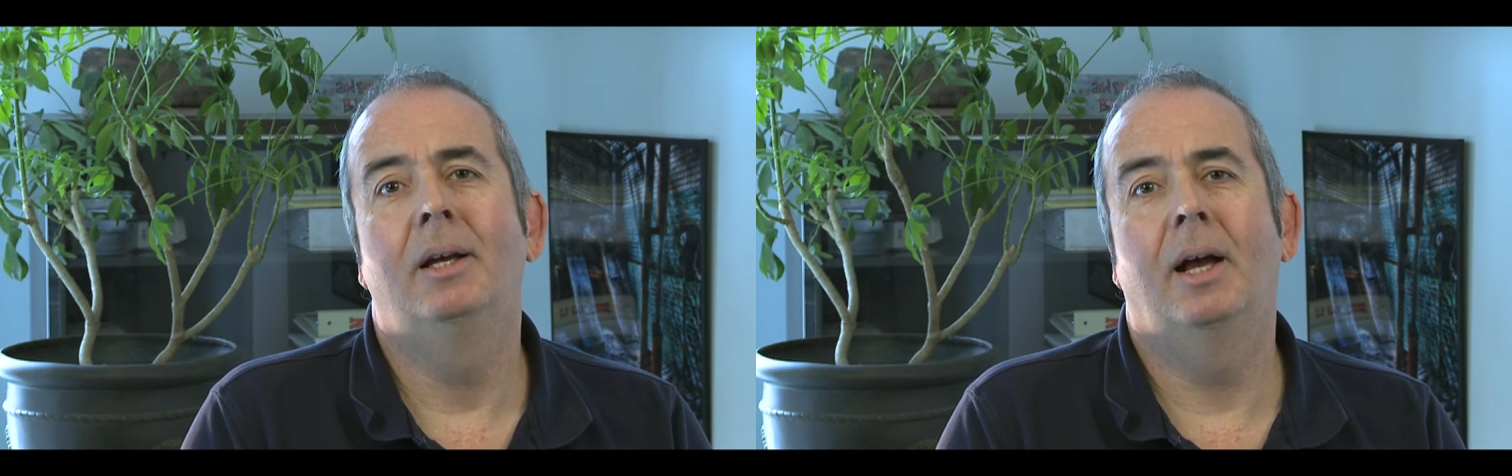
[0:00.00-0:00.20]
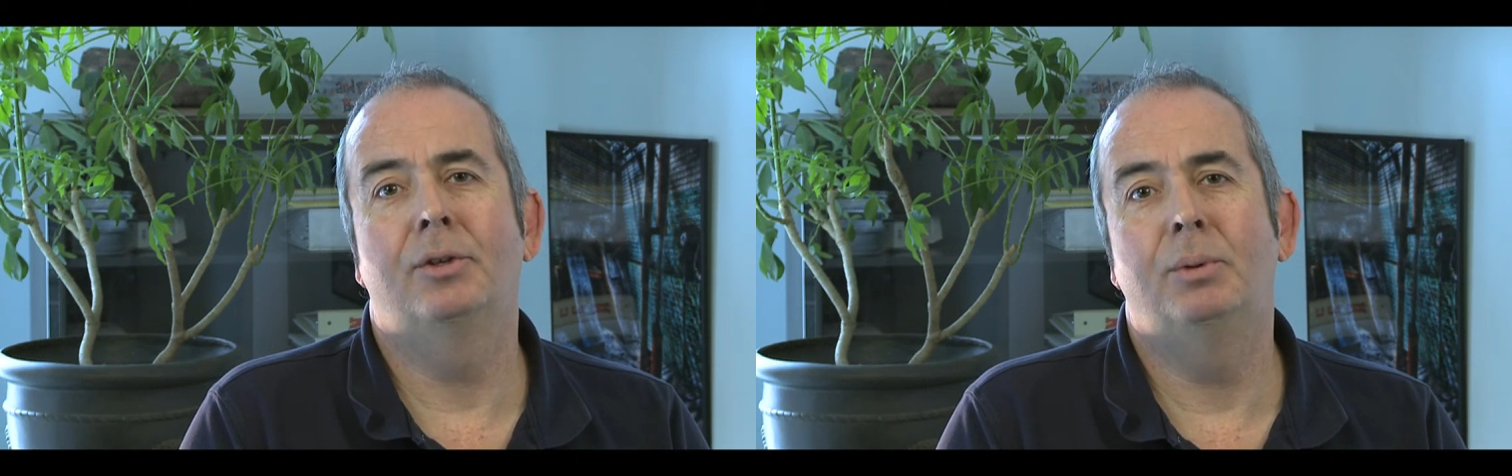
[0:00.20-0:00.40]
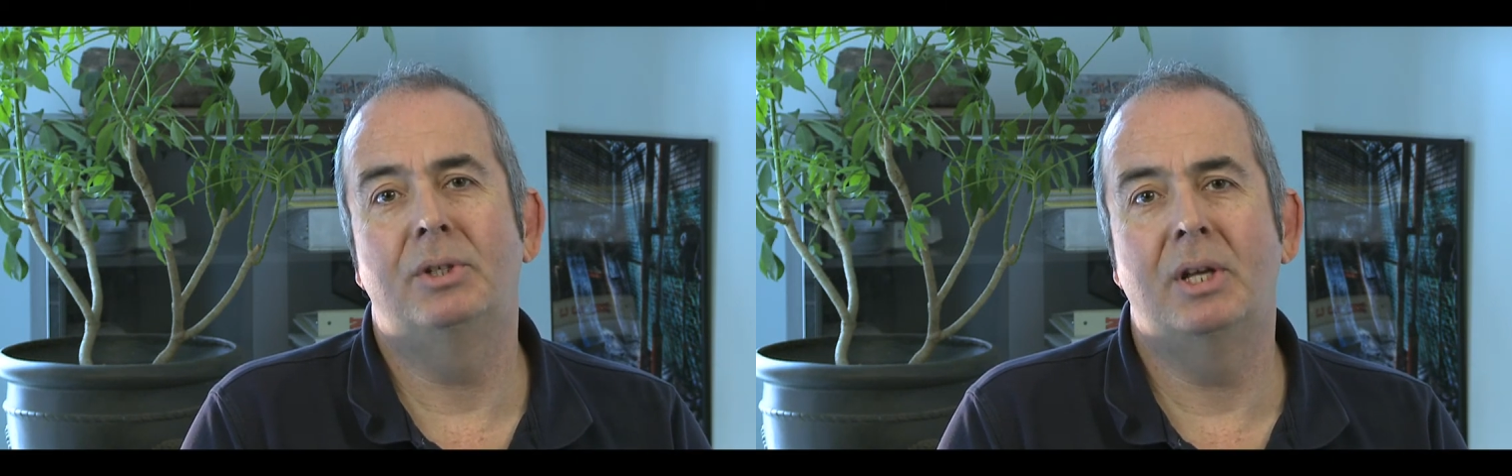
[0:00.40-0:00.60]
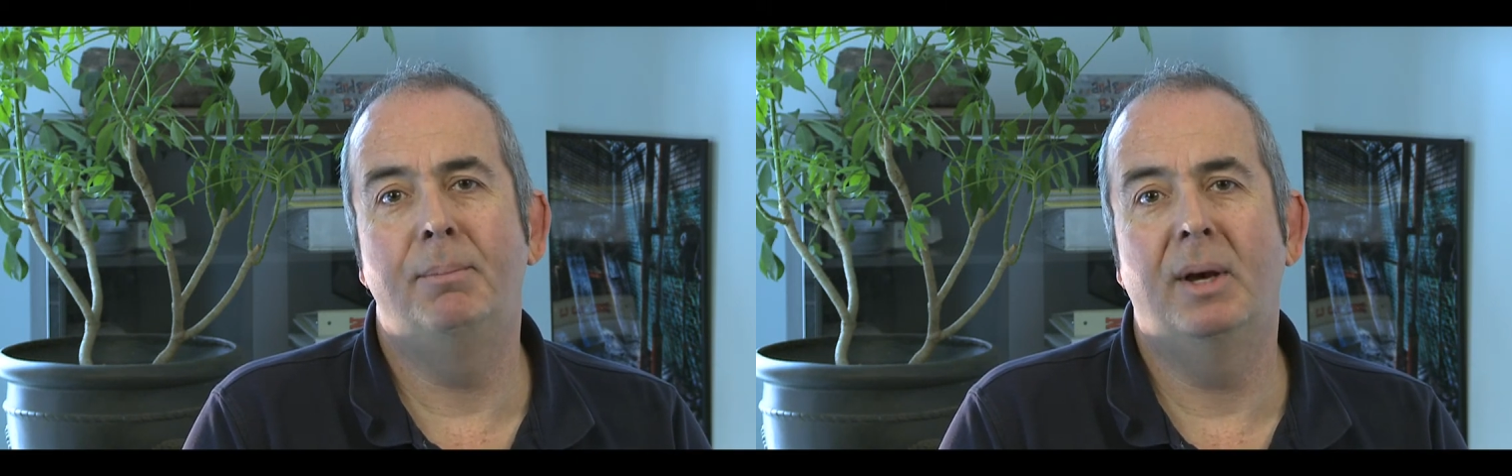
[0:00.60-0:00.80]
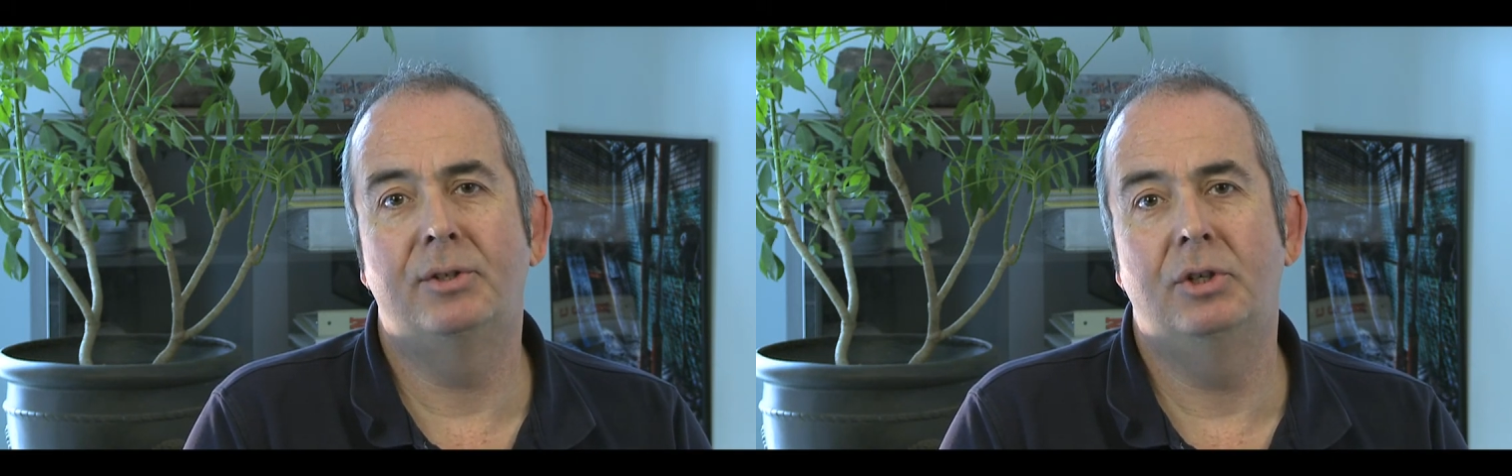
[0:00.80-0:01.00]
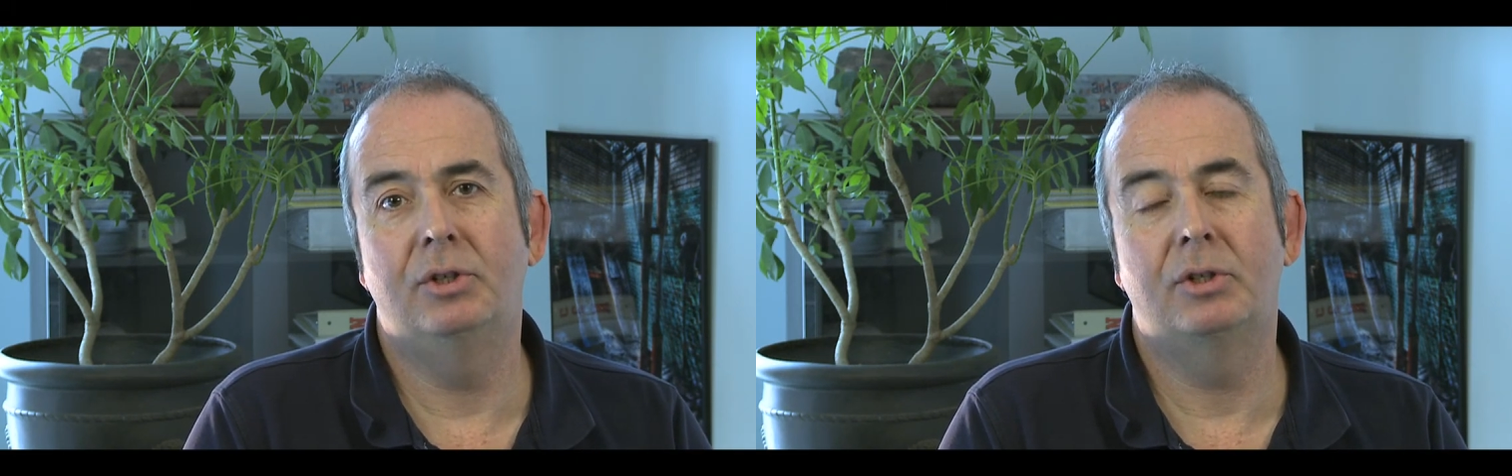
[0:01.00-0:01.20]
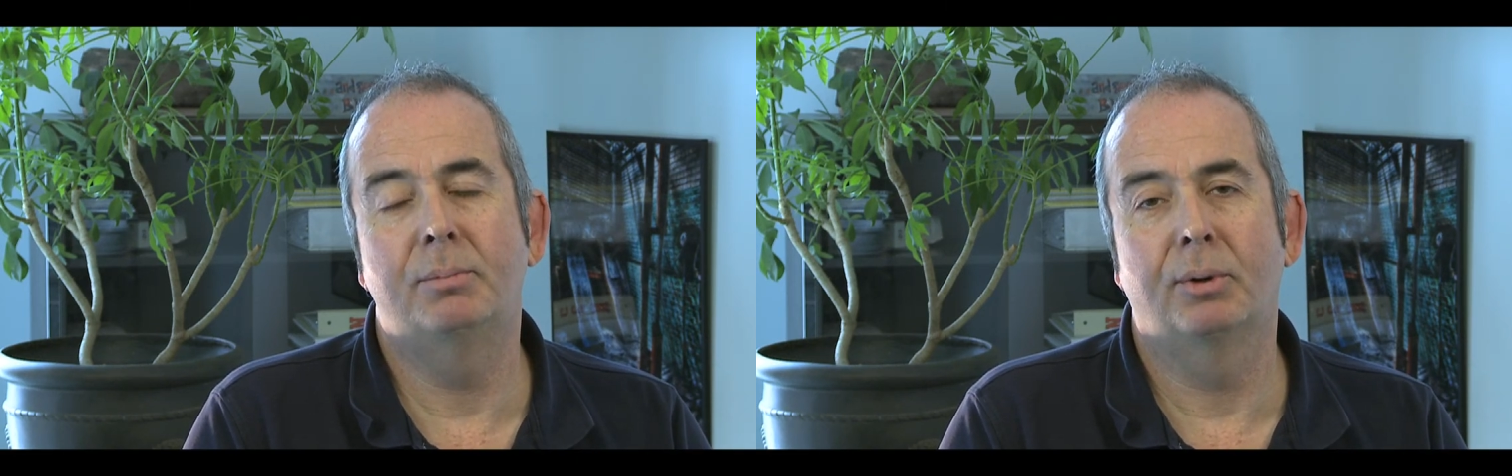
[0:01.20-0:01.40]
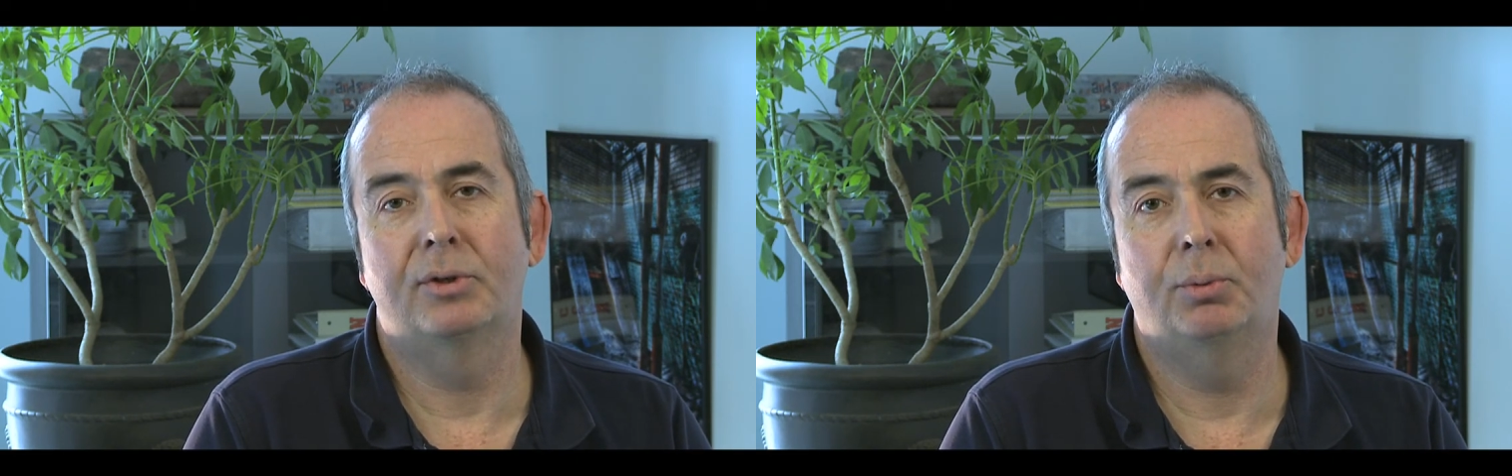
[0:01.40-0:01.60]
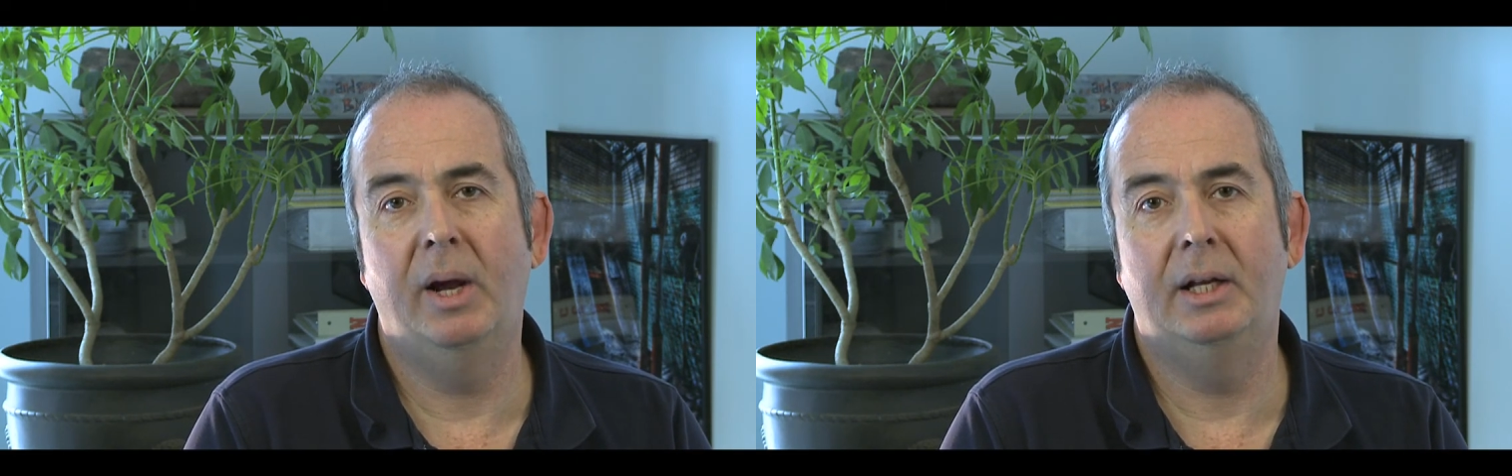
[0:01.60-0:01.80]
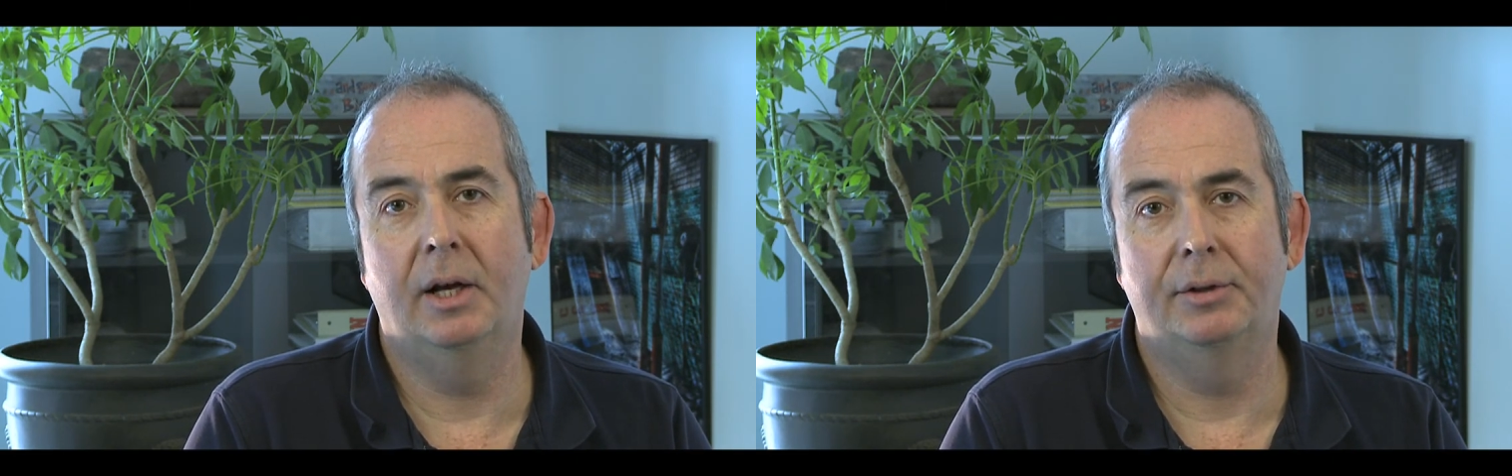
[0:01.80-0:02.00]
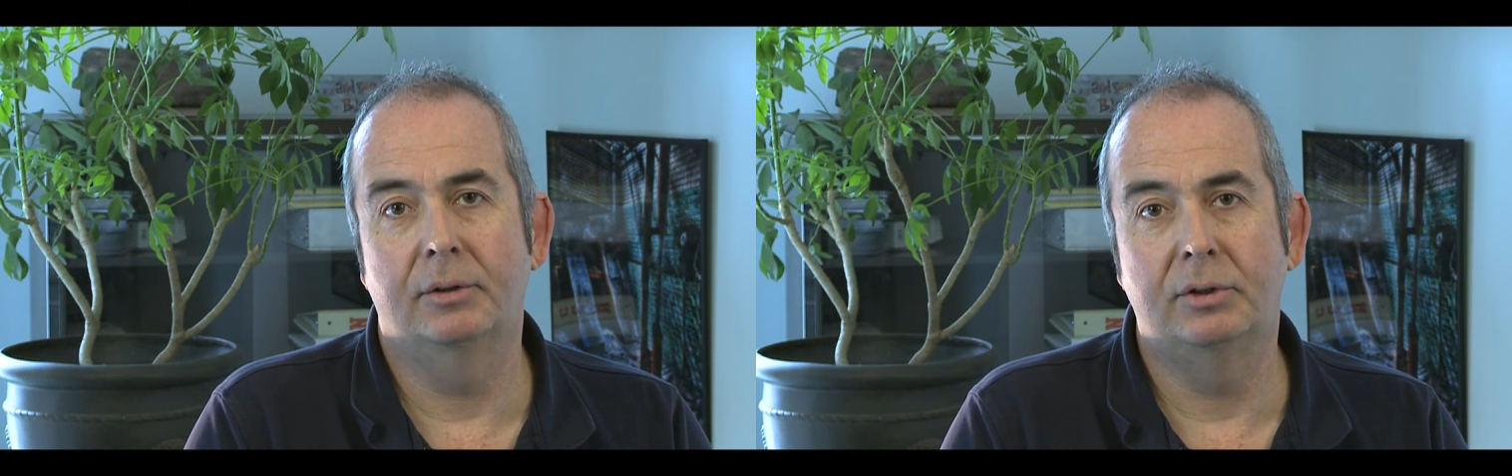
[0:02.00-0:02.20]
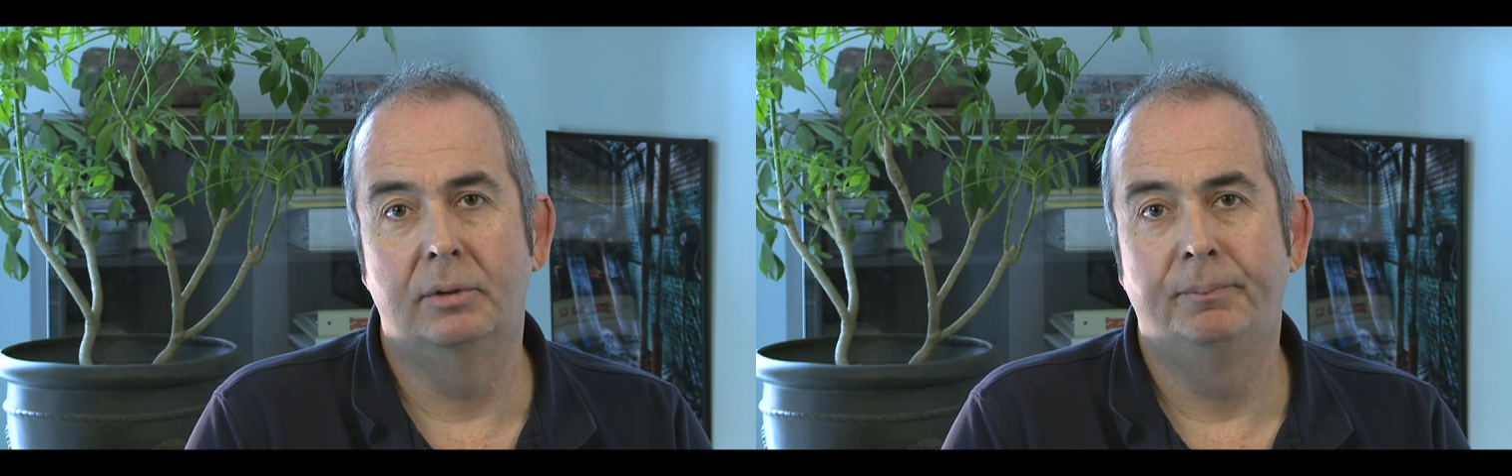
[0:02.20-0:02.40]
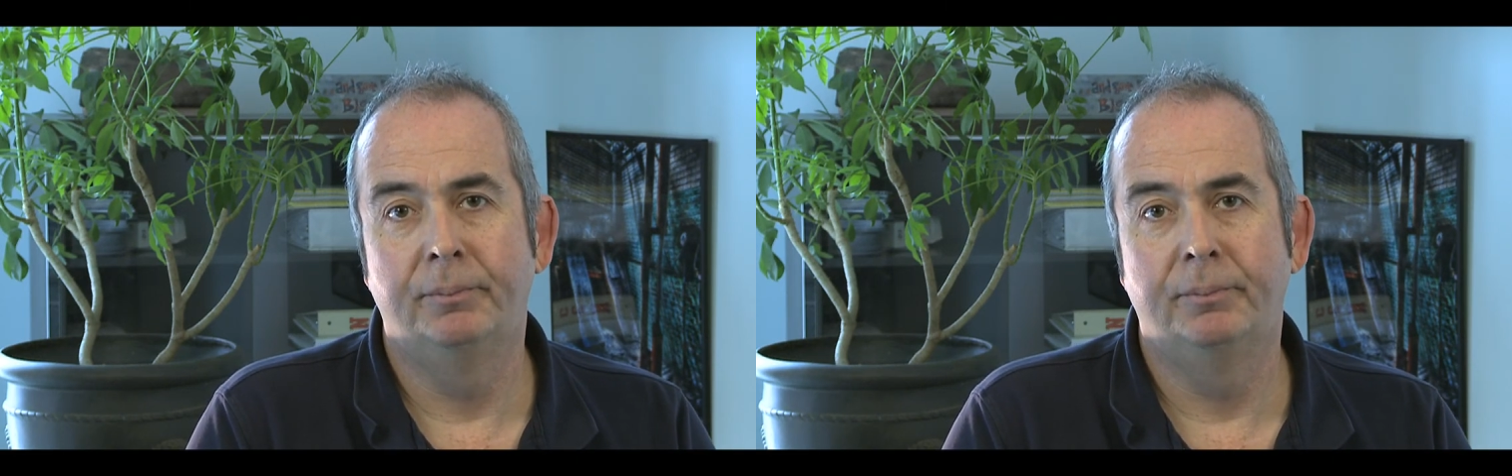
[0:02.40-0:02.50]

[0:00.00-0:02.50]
as we send messages to persuade others.